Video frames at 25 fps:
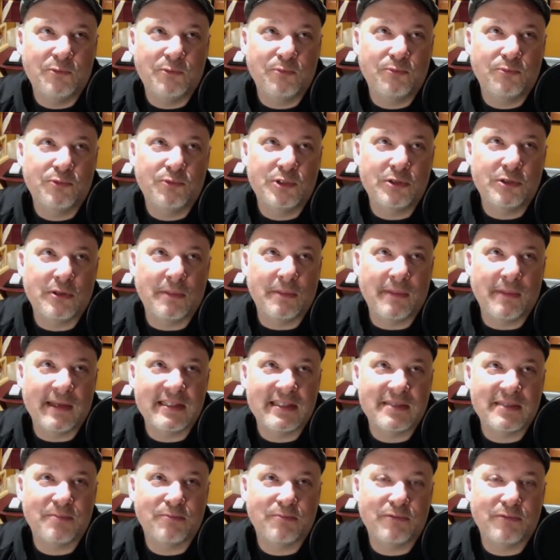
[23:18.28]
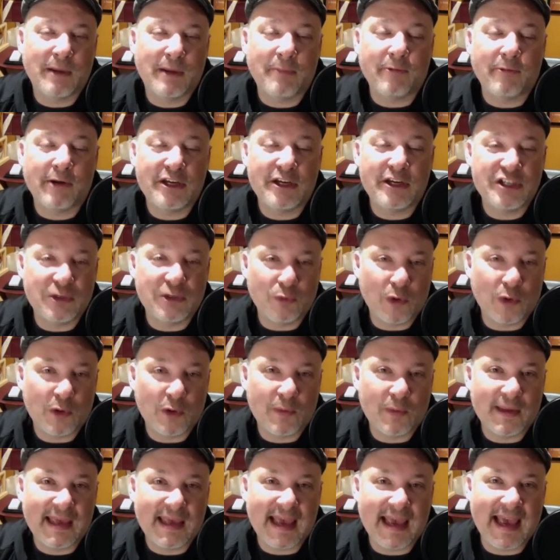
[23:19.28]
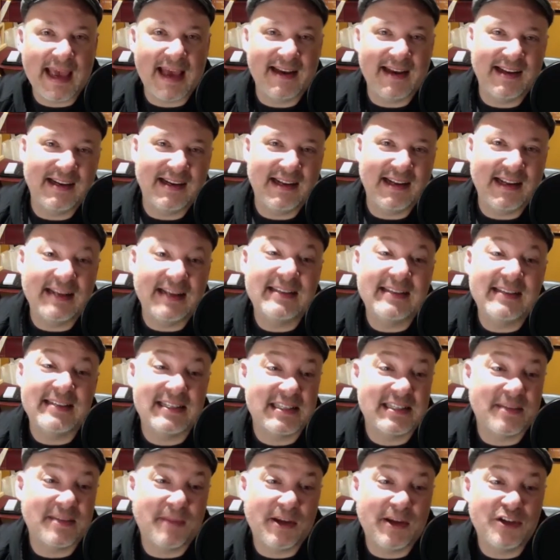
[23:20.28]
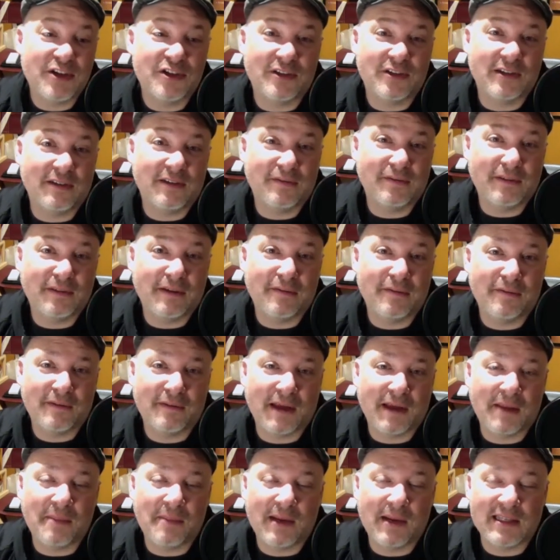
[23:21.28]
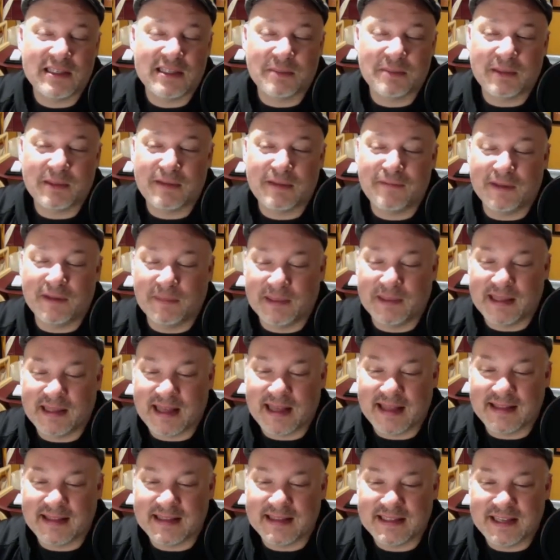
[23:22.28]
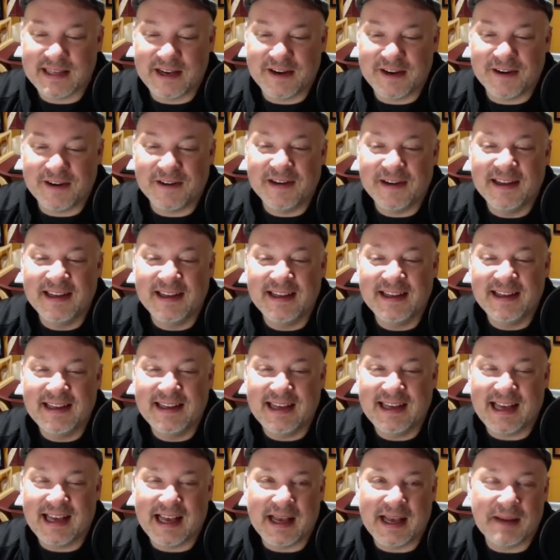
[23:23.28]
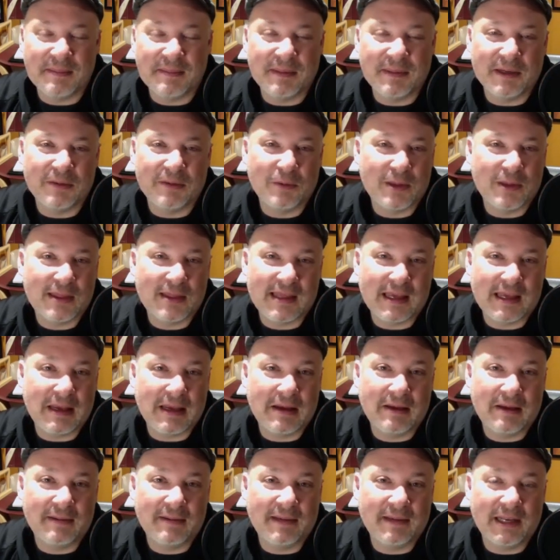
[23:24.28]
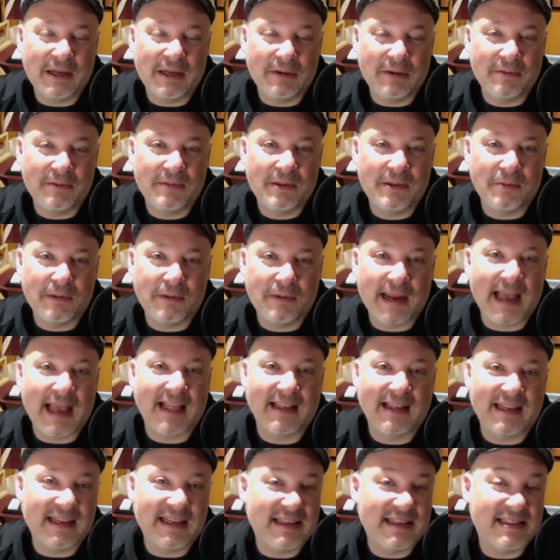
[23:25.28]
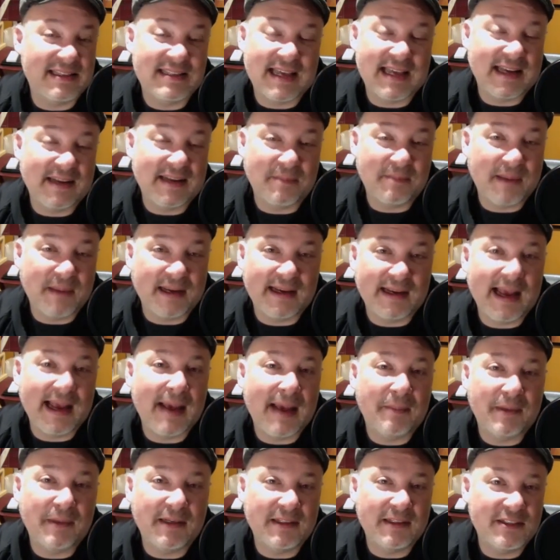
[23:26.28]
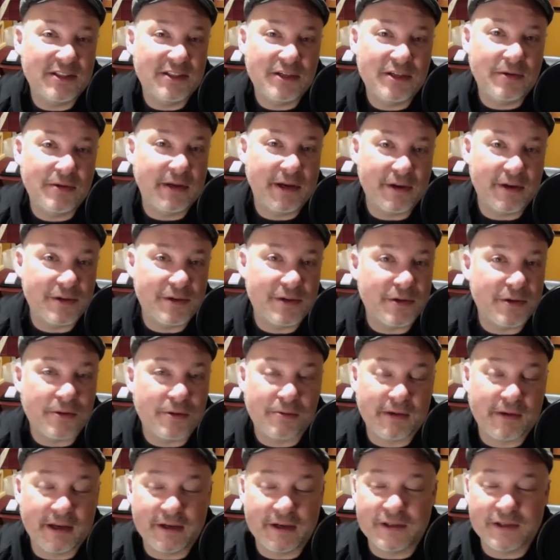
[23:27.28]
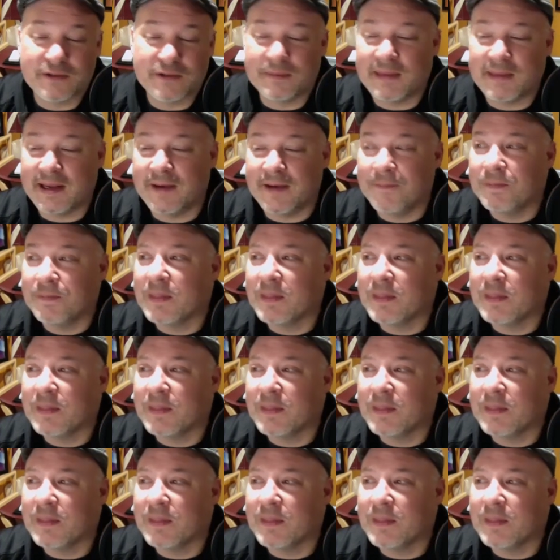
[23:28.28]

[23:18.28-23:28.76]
do the best preparation work we can in anticipation of possibly filming that this year. But with the reality is that it might happen in 2 years or 3 years from now.